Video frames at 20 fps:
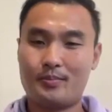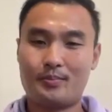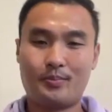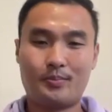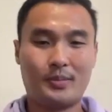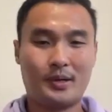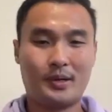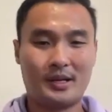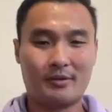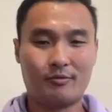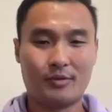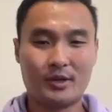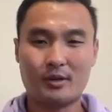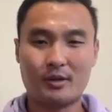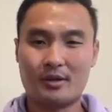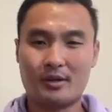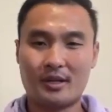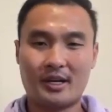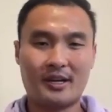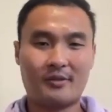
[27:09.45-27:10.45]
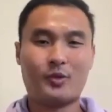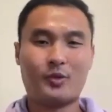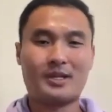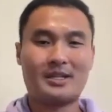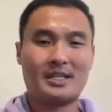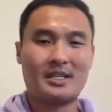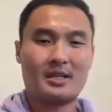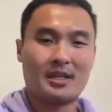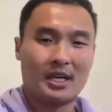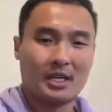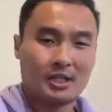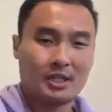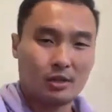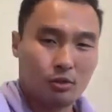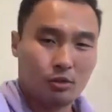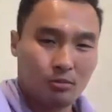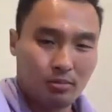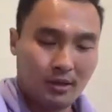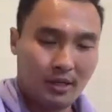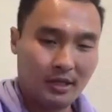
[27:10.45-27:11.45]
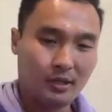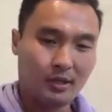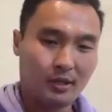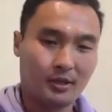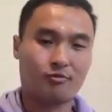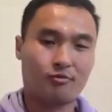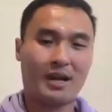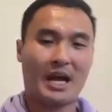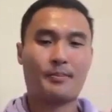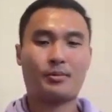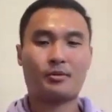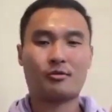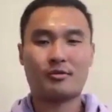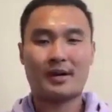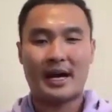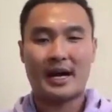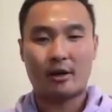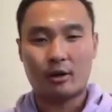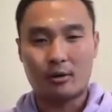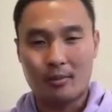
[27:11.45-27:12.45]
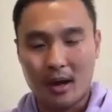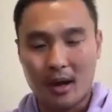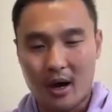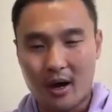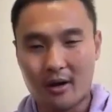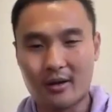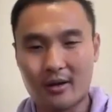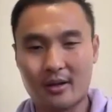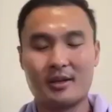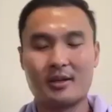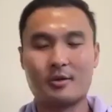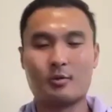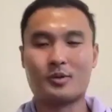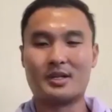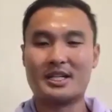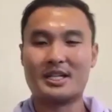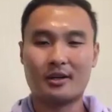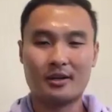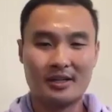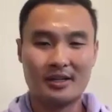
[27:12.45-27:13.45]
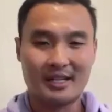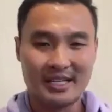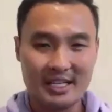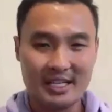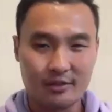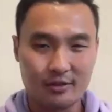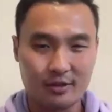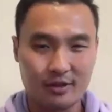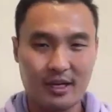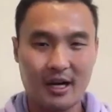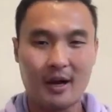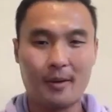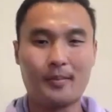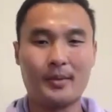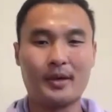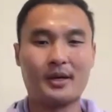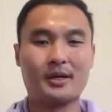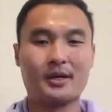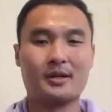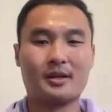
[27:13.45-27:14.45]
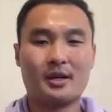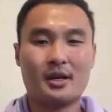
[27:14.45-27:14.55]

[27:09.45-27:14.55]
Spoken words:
but in real life, we need that shoulder blade to wrap around our body. We need our knees to come in.